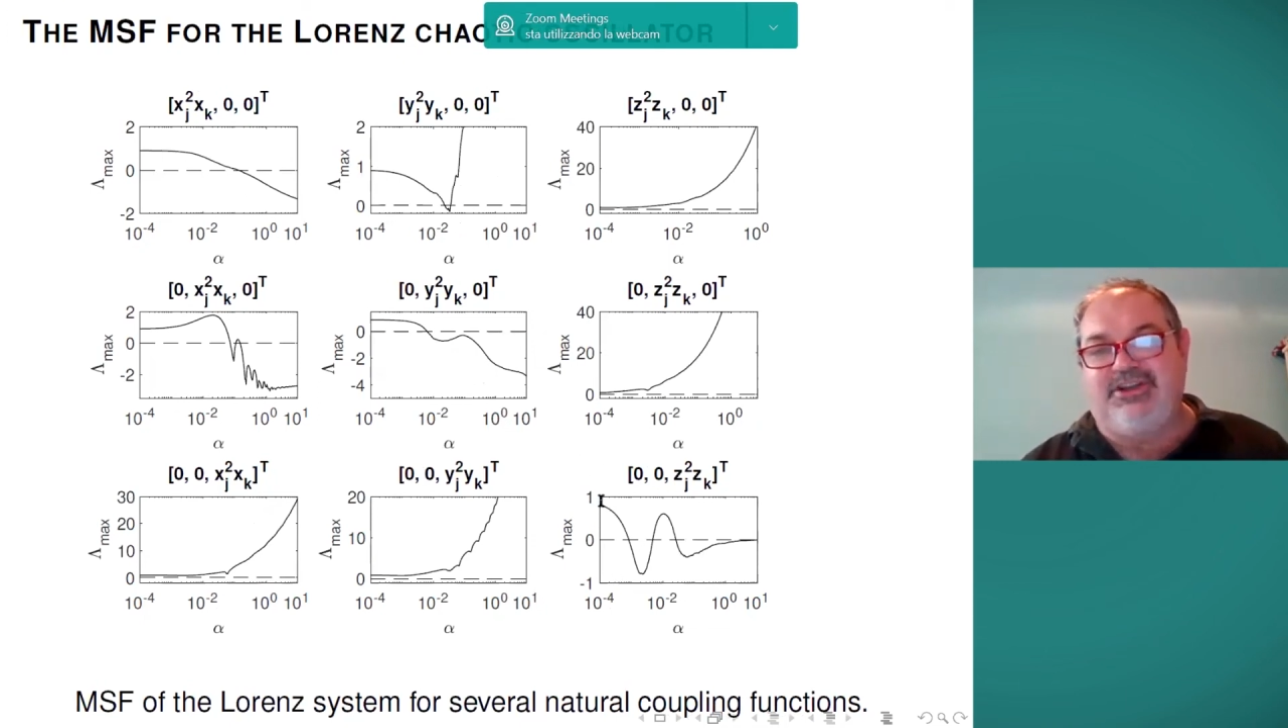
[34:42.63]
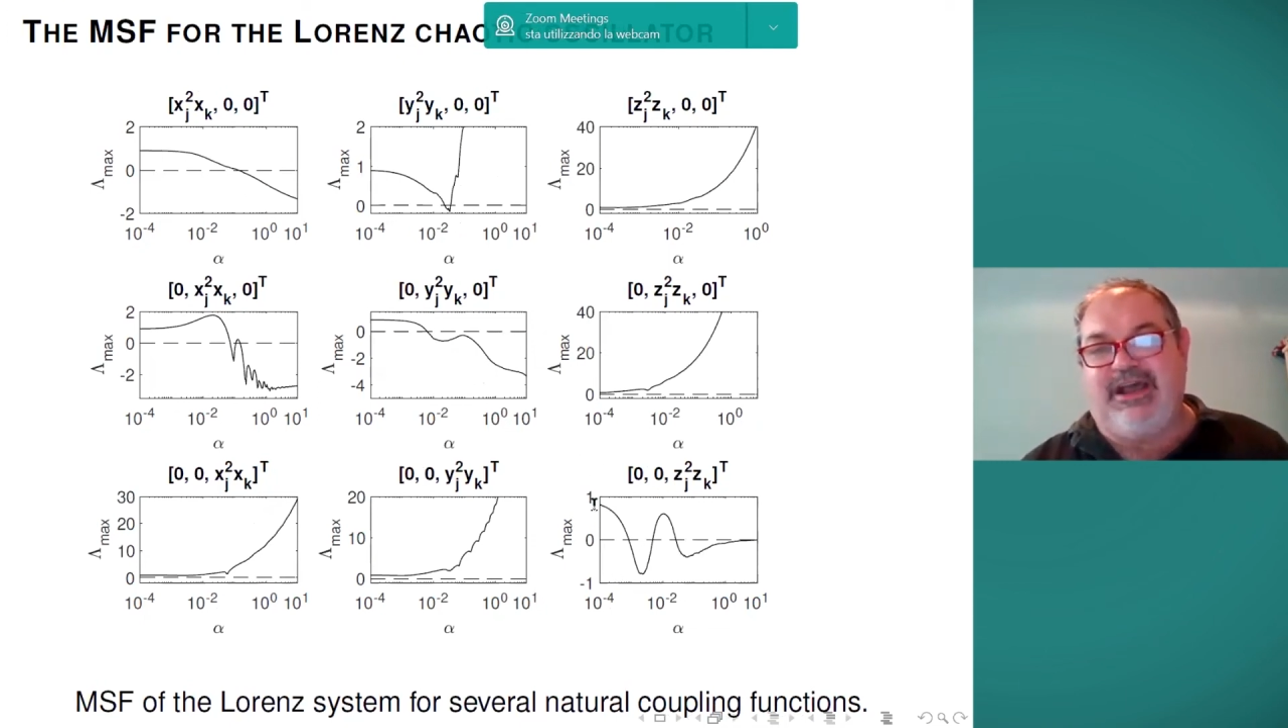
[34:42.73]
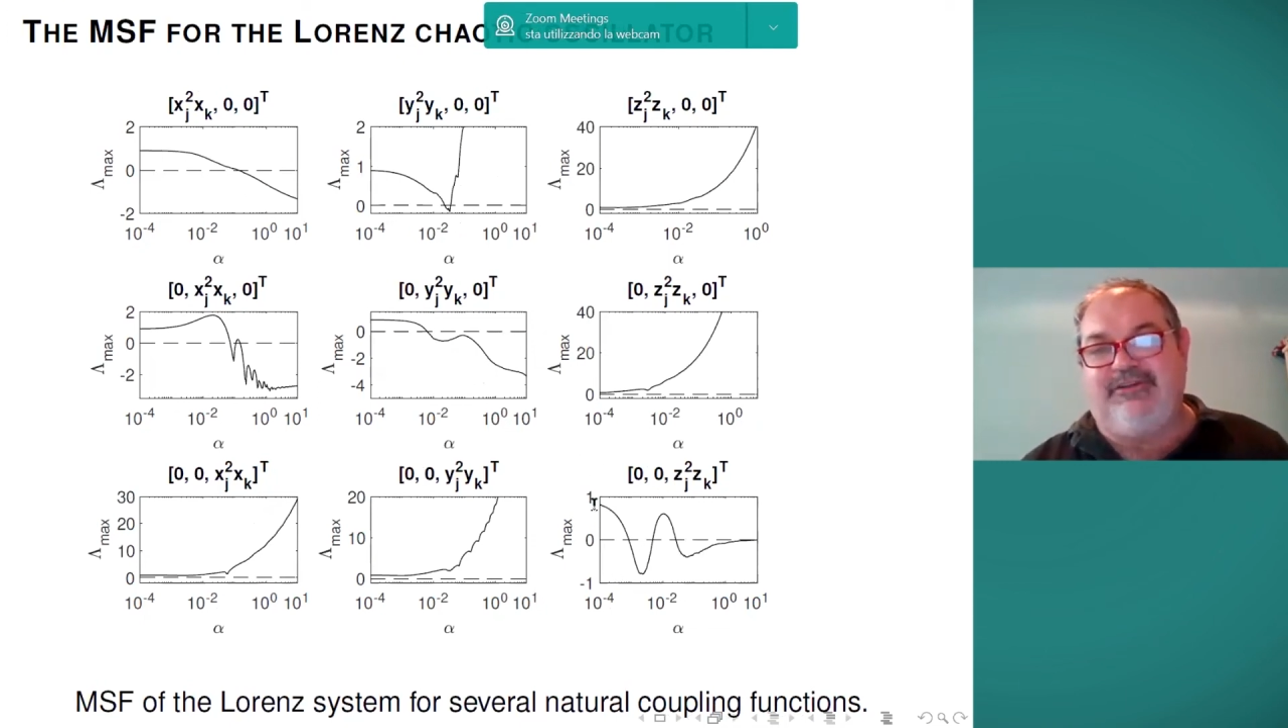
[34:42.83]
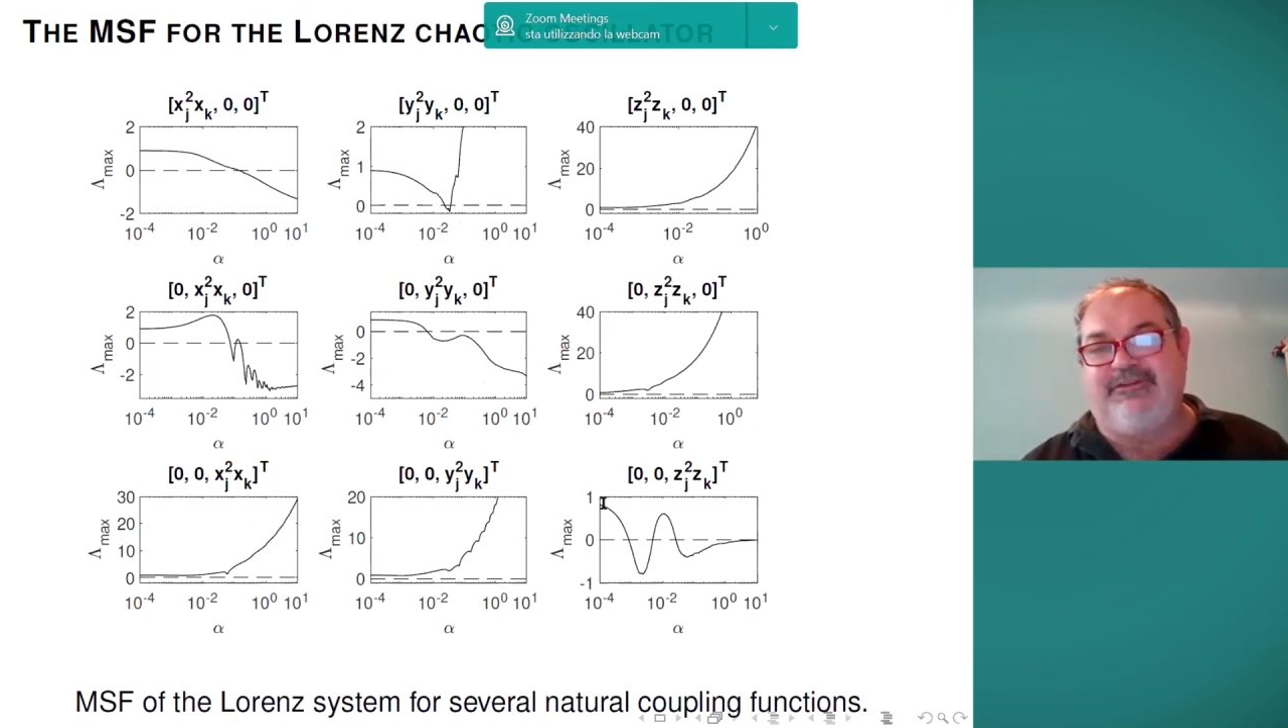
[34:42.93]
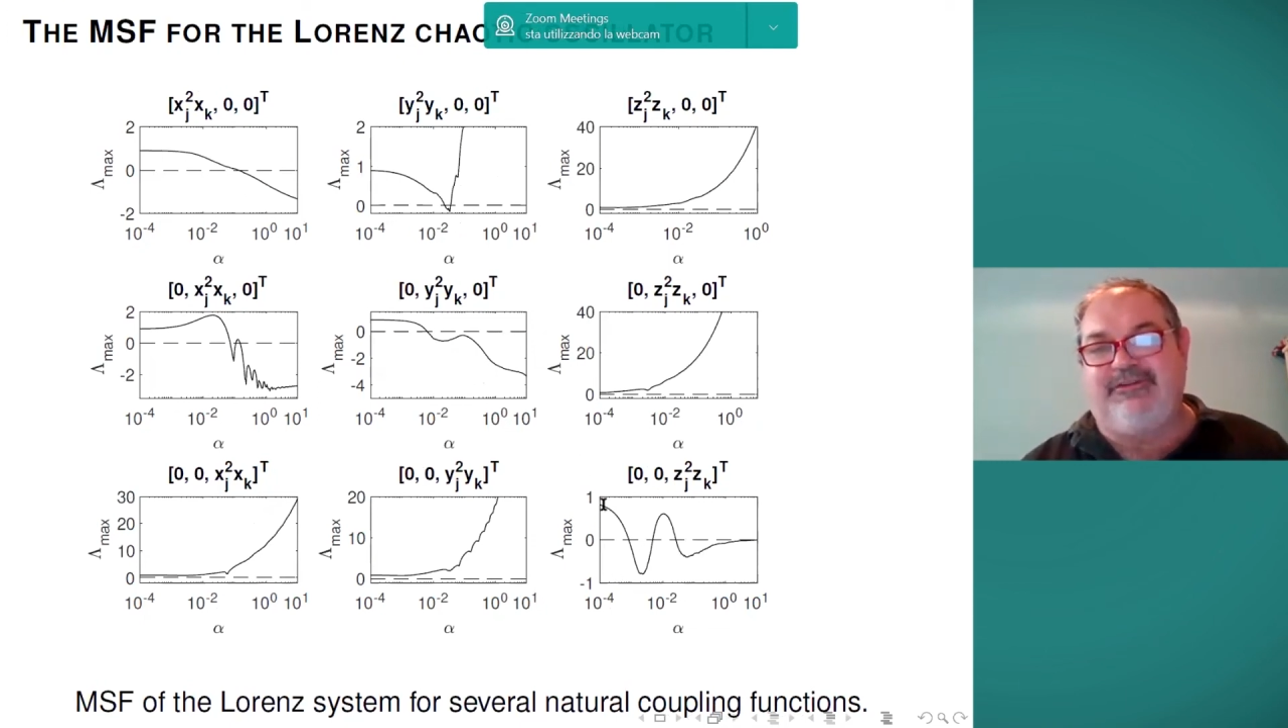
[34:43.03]
You
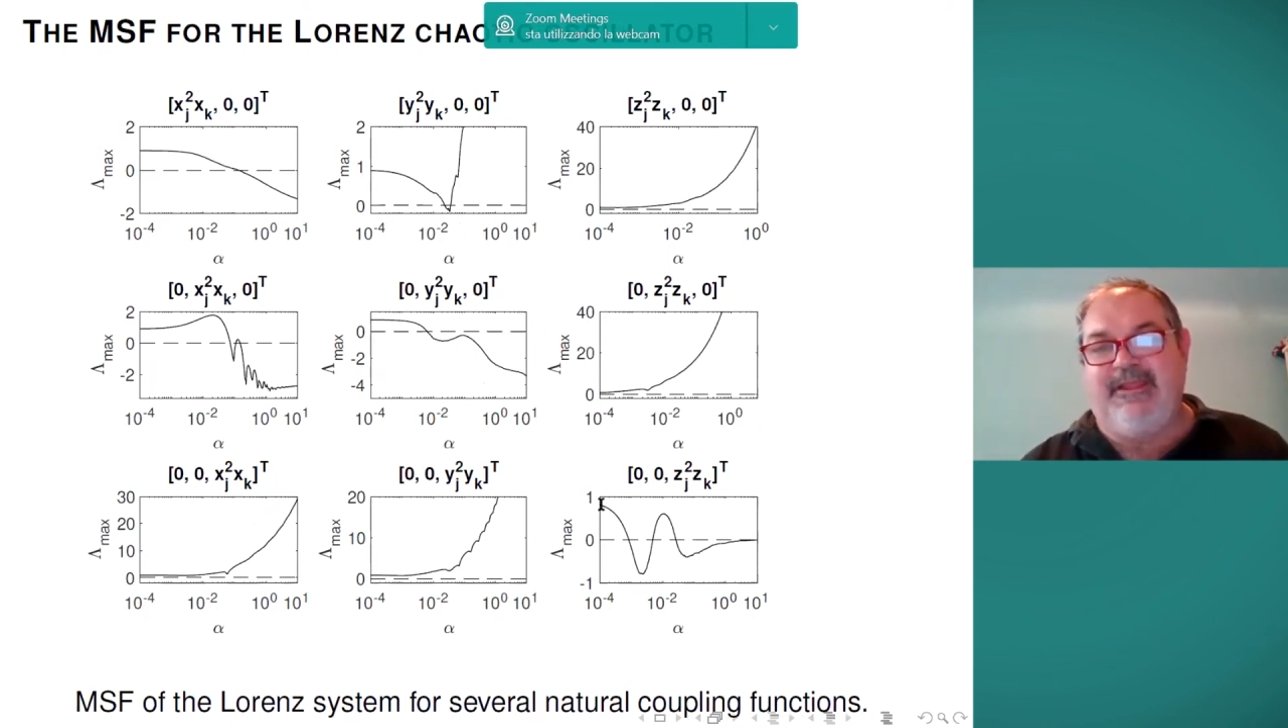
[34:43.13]
have